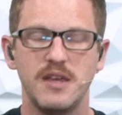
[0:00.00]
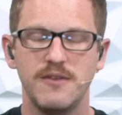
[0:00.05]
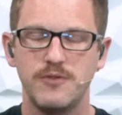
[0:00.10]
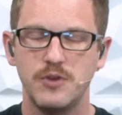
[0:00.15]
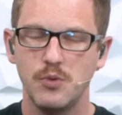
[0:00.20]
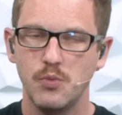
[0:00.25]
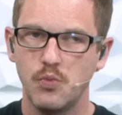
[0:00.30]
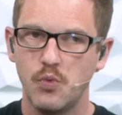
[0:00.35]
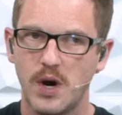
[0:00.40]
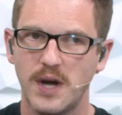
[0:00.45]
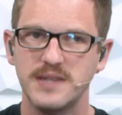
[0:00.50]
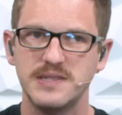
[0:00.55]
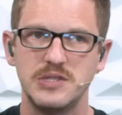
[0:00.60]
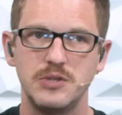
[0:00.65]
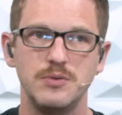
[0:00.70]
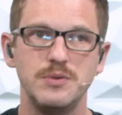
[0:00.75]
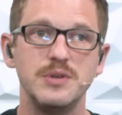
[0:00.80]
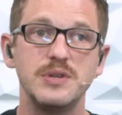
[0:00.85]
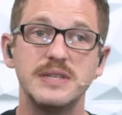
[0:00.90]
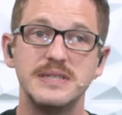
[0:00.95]
If you want
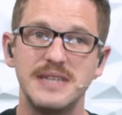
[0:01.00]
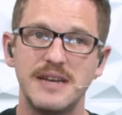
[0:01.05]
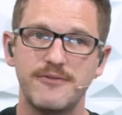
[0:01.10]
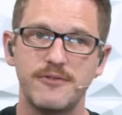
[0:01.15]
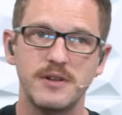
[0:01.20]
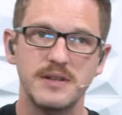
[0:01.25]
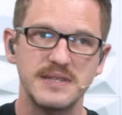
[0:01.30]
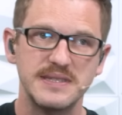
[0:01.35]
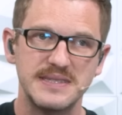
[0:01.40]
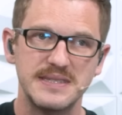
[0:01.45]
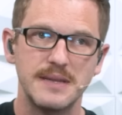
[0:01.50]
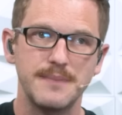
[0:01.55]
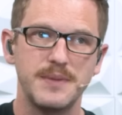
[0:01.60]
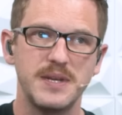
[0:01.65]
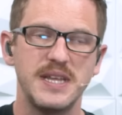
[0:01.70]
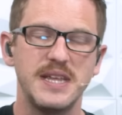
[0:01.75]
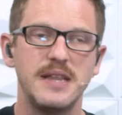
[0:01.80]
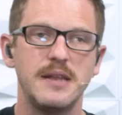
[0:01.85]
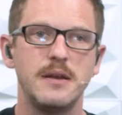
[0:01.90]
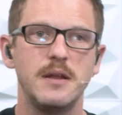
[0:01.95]
to, you can definitely slip
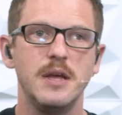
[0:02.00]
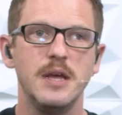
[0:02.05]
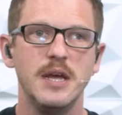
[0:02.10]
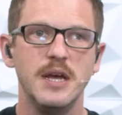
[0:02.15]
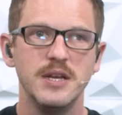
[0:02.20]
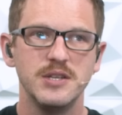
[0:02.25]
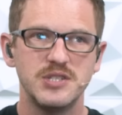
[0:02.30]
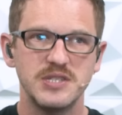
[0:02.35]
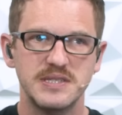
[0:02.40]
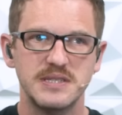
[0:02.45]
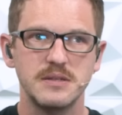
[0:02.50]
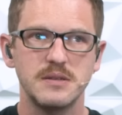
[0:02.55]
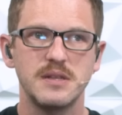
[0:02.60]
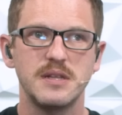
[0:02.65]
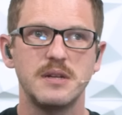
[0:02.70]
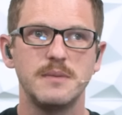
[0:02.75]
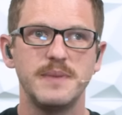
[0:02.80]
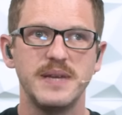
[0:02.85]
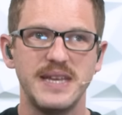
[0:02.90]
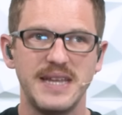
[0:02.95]
it in just a
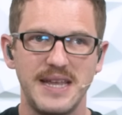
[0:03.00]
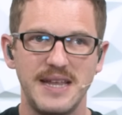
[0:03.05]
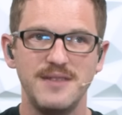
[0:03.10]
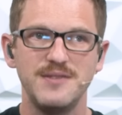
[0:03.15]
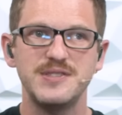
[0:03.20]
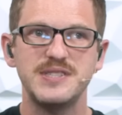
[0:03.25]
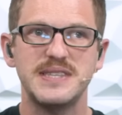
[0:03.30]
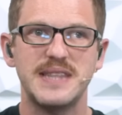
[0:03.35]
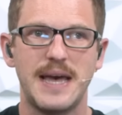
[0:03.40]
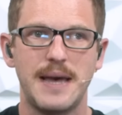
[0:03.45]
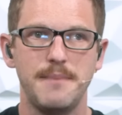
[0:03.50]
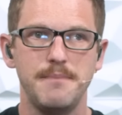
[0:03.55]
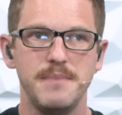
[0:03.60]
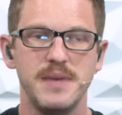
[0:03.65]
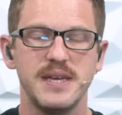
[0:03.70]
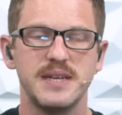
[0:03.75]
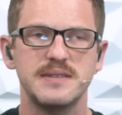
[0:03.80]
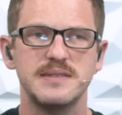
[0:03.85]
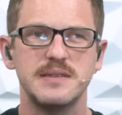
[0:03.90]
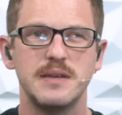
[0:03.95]
little bit into that
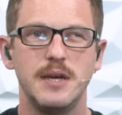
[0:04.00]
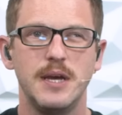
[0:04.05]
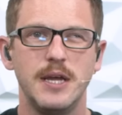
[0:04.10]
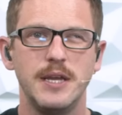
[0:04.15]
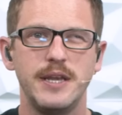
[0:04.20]
mix.